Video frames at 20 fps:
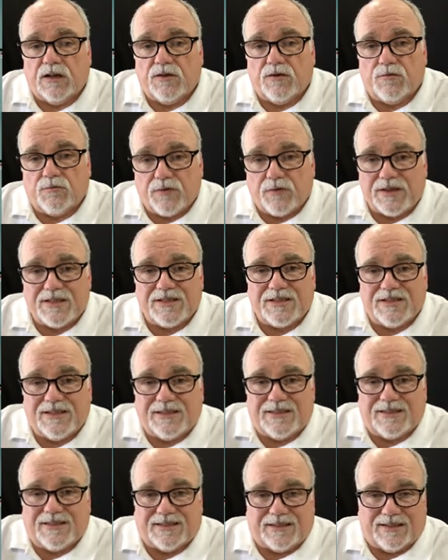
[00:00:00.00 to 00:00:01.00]
The reason
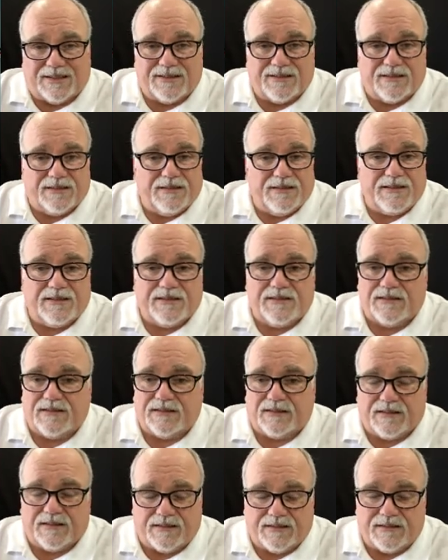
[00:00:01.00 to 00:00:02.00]
this is, and this
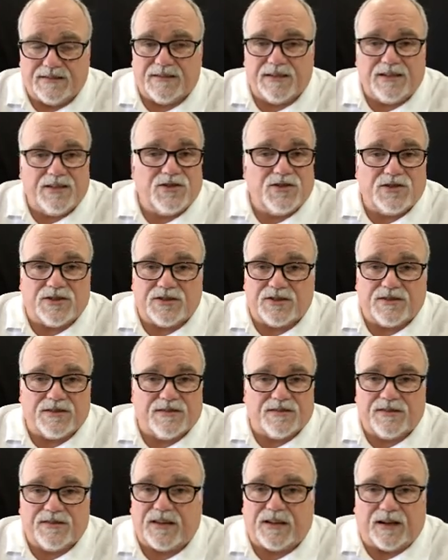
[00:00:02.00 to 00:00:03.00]
is a
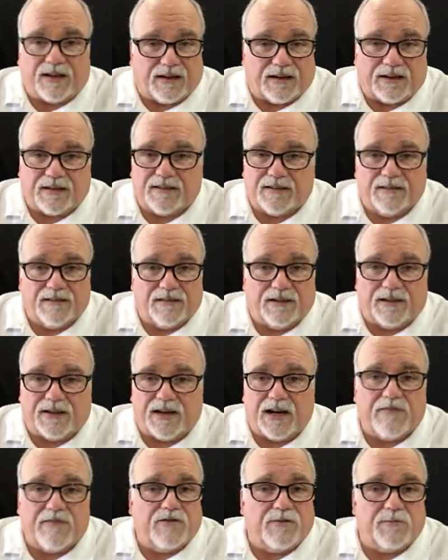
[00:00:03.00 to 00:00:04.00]
contentious thing
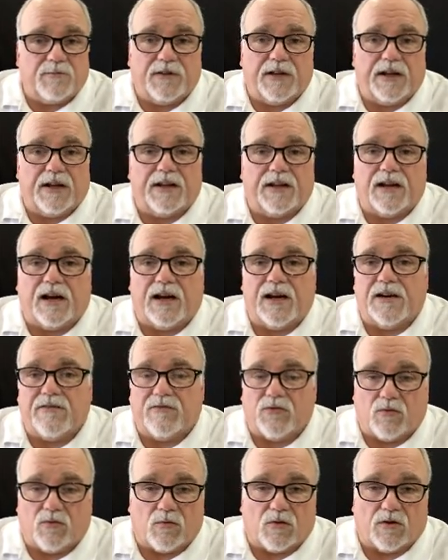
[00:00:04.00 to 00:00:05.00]
in every plant I
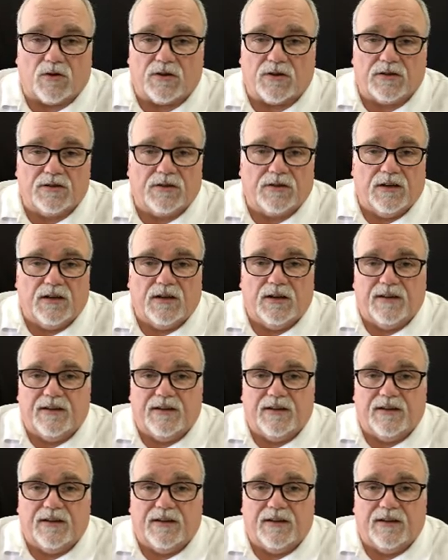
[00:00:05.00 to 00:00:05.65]
ever worked,